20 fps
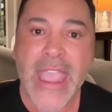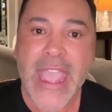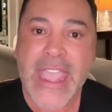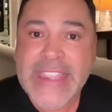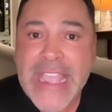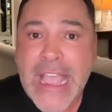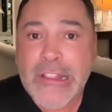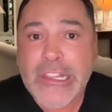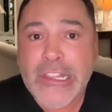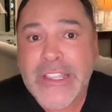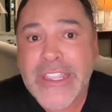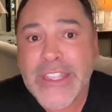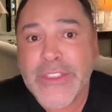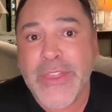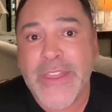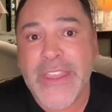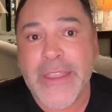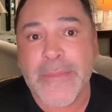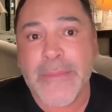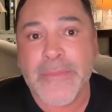And now look
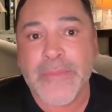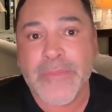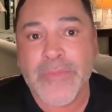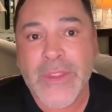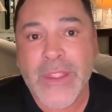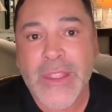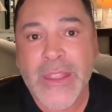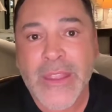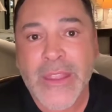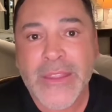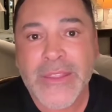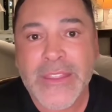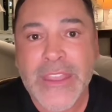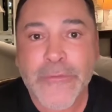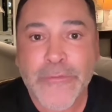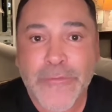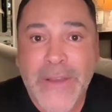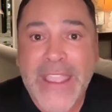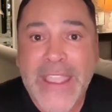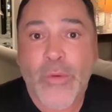at them.
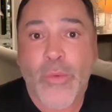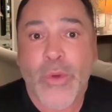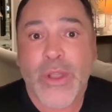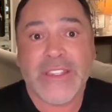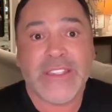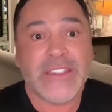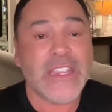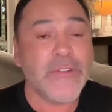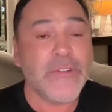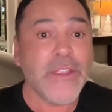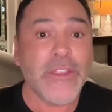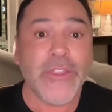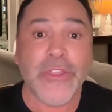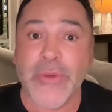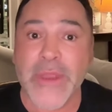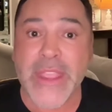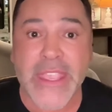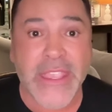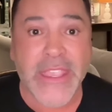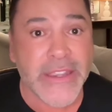They fight once every
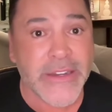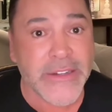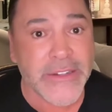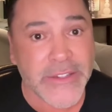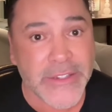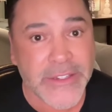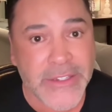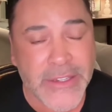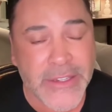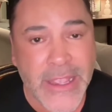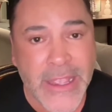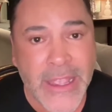3 years.